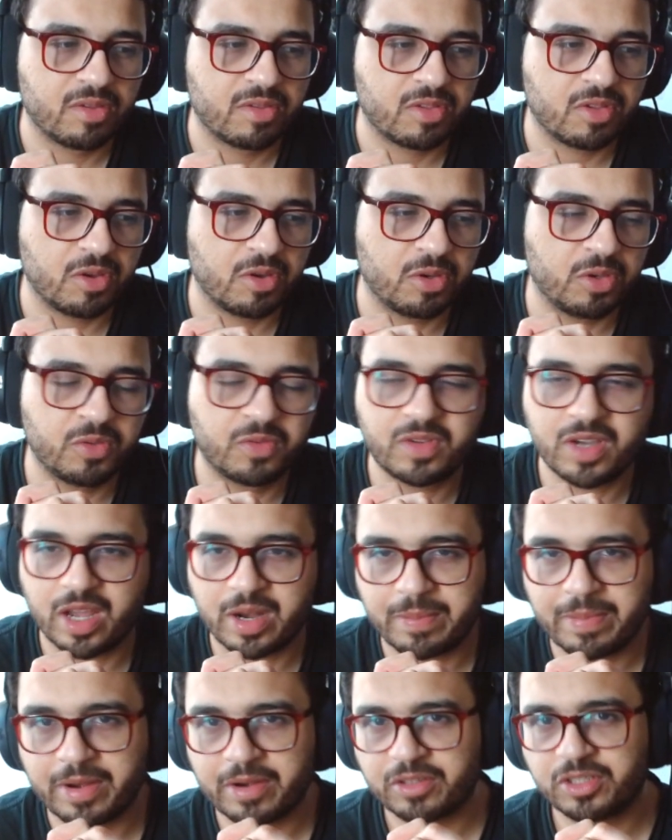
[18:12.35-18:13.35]
So you've
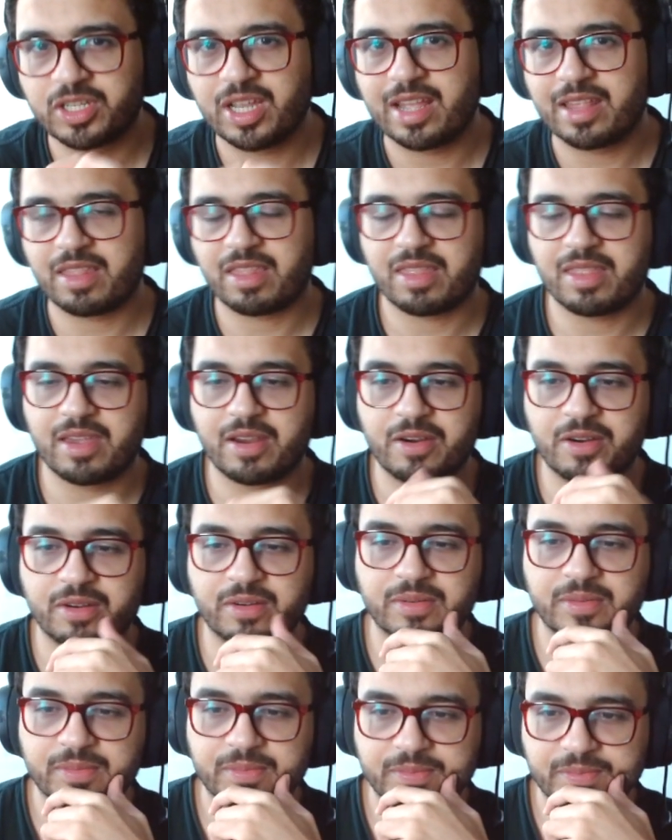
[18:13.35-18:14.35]
got a better chance
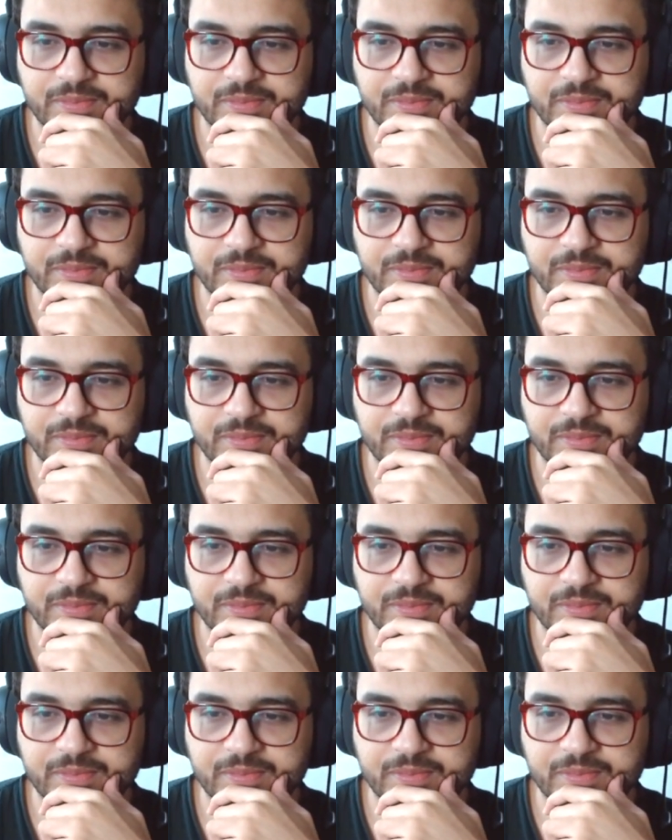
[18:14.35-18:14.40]
there.